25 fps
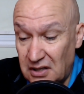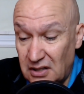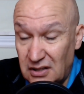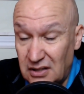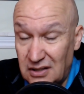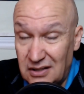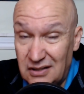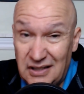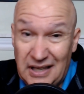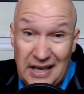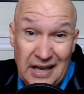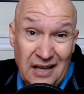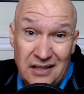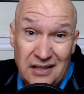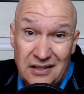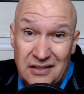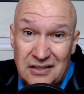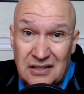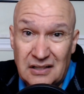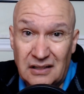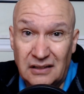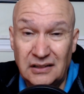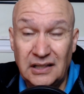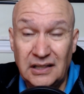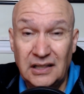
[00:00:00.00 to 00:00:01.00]

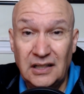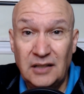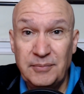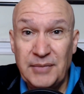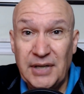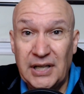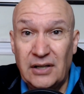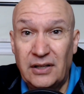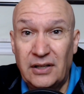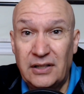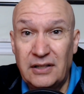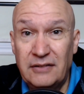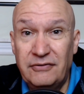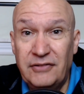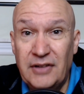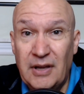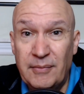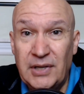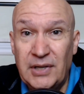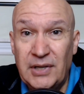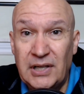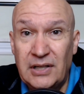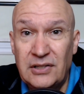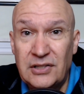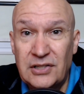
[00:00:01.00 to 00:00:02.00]
it's a little bit on the
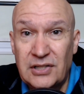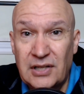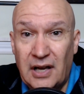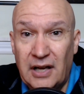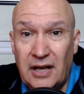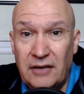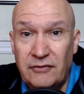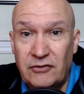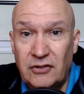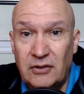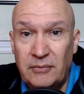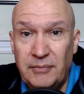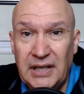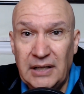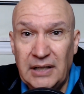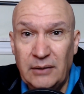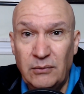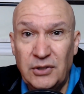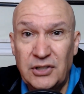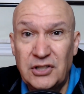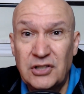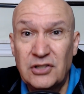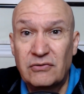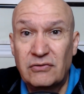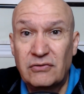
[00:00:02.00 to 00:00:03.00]
feminine side for me,
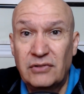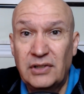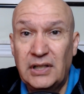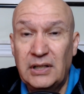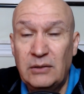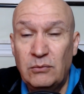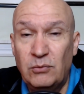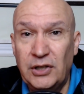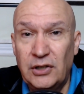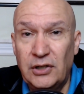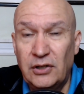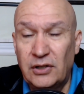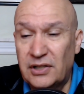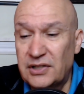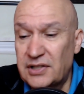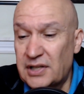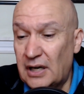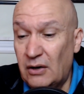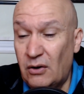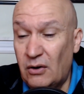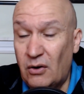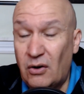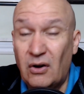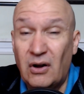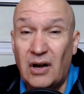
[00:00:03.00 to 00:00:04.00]
which is really weird because I
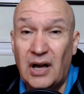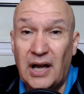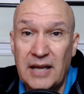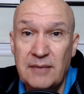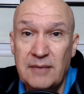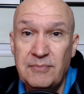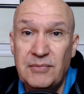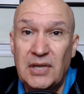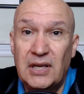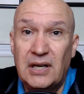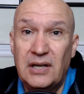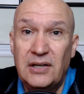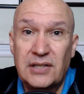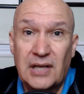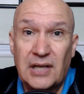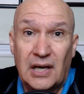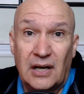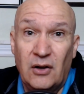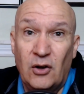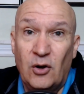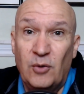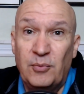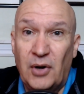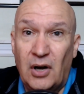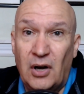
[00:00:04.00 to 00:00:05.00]
know how hyped it is. I know
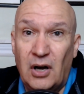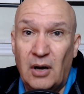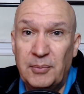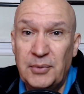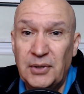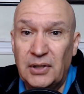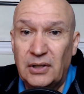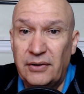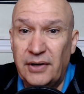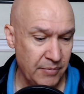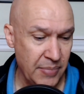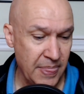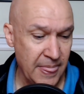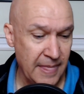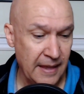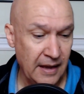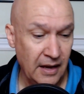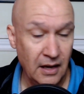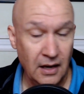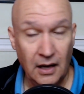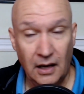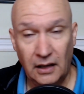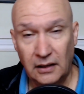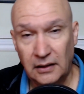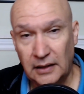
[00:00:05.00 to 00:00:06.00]
how popular it is.
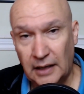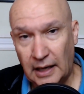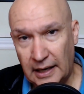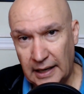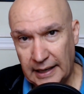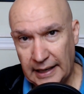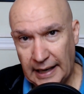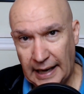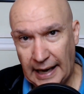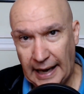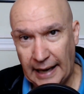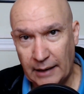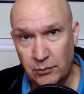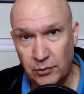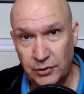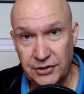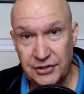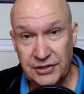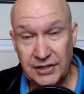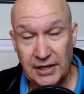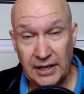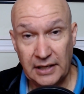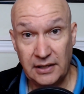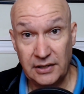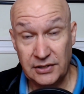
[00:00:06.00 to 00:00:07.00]
I will
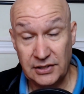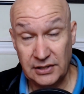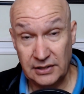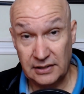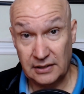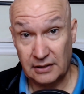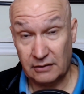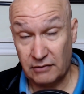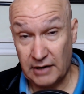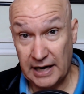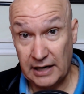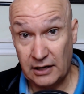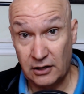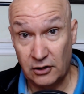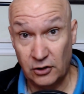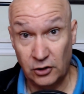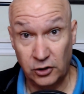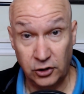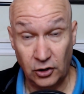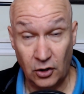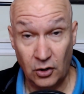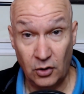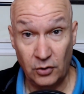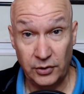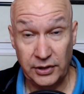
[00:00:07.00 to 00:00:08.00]
say this is a great
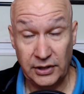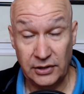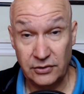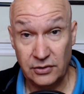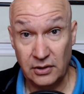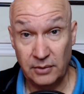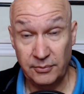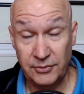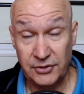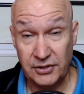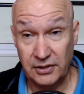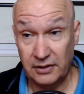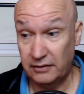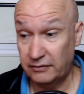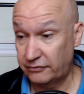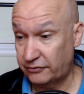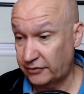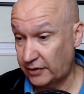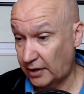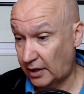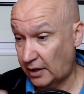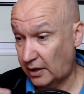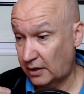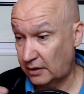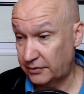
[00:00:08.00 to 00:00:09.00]
clone in terms of
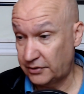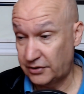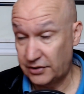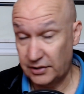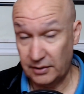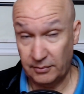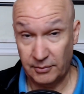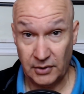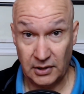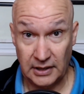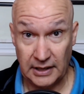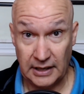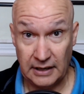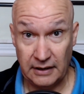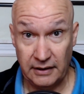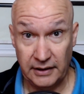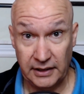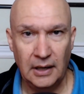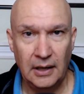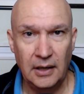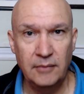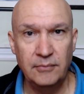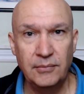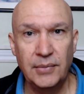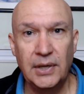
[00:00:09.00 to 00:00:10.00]
similarity,
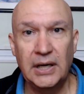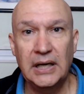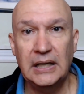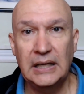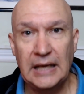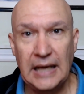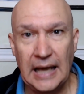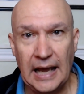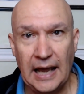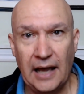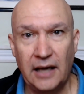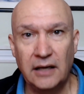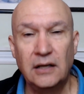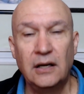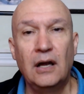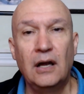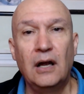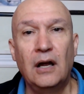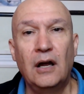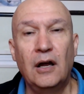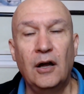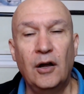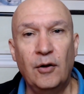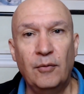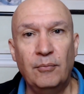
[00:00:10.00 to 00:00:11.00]
but again,
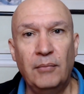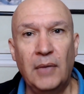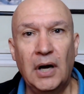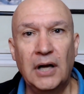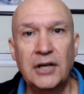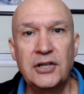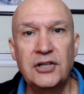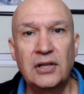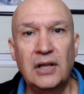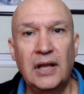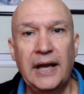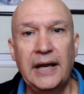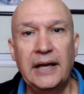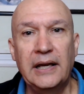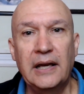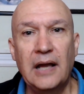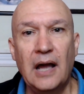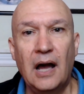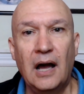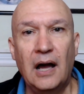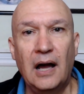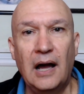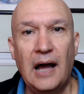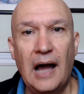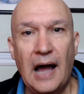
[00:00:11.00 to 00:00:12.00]
much like
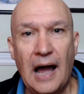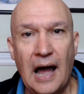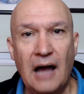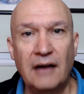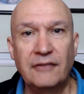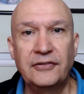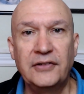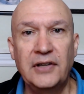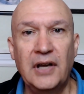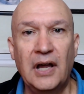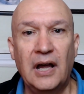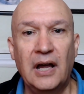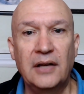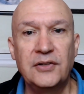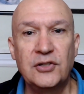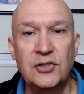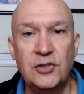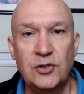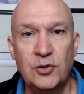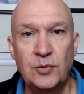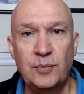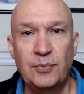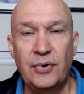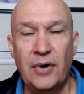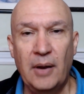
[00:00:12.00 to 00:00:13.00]
Afnan's
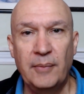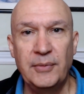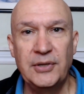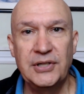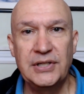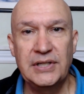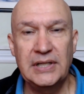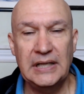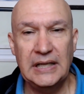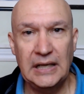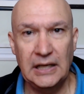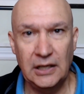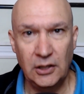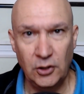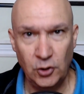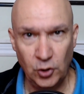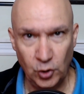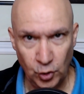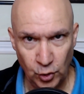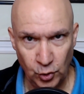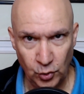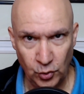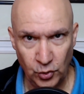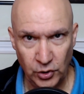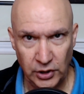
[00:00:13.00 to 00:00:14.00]
Supremacy in
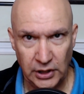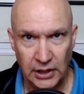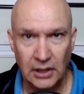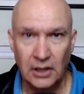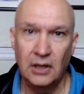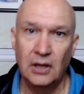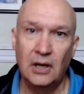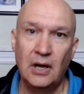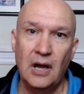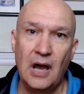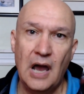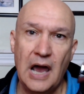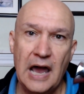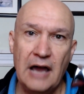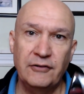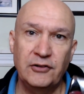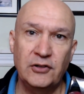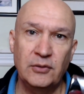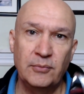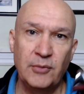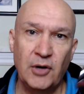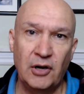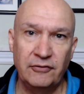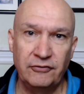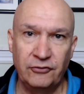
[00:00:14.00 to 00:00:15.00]
Oud,
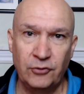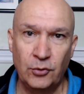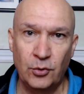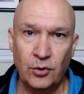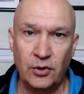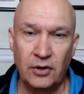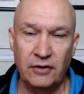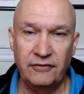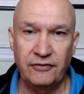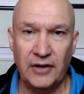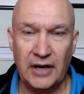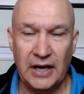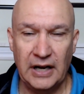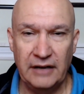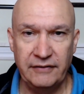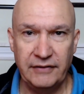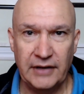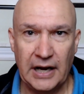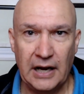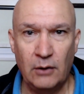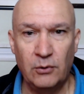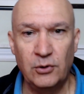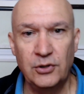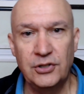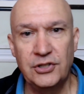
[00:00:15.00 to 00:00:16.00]
after about 4 or 5
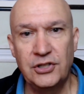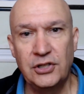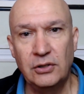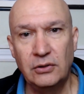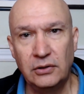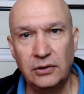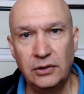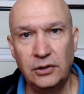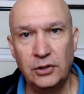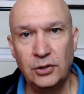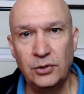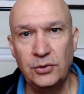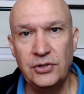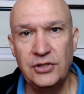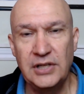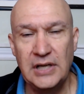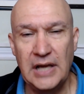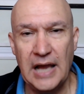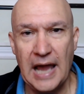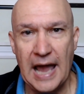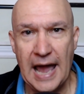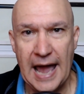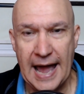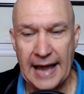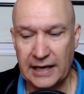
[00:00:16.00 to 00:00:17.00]
hours, you lose
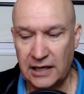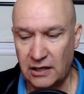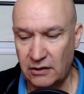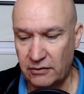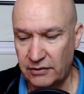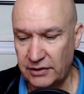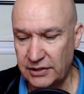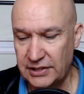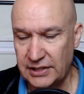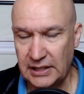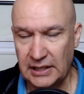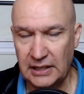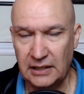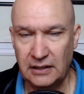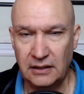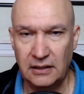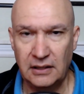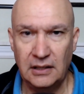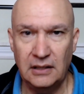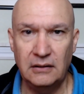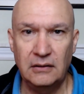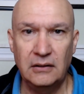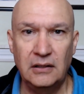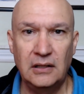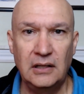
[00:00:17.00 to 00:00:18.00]
the accuracy.
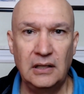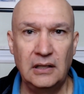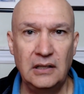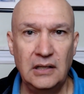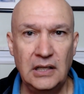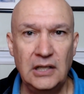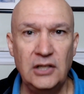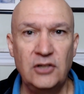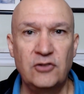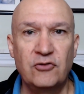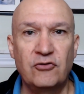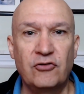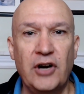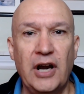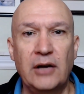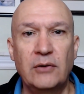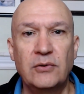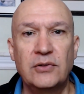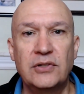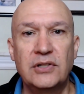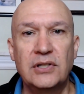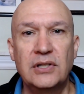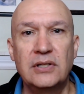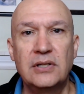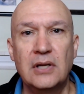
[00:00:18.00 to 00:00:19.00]
The niche
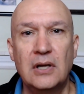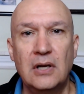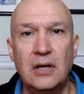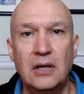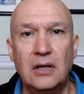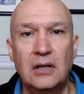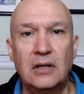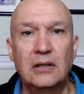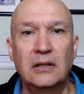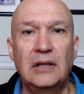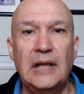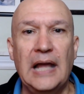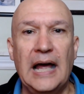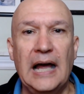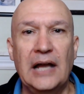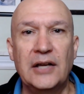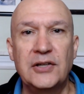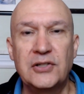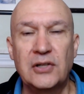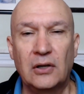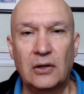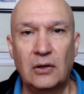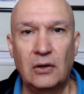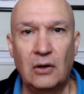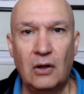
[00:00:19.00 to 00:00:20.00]
fragrances
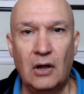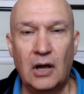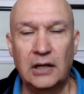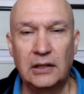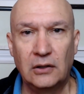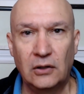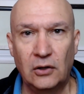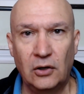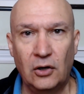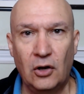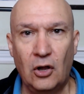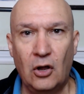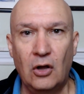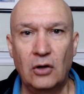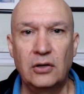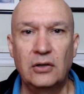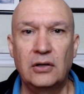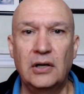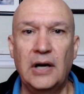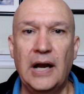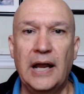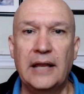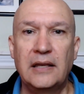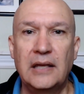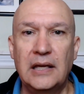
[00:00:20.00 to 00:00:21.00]
last a lot longer,
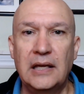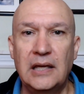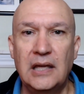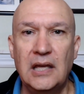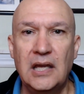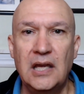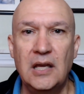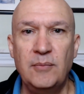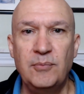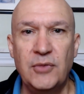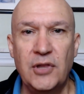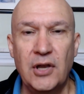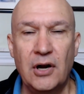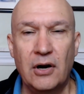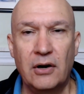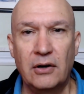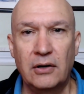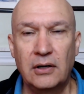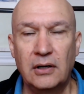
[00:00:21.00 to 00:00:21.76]
and they keep their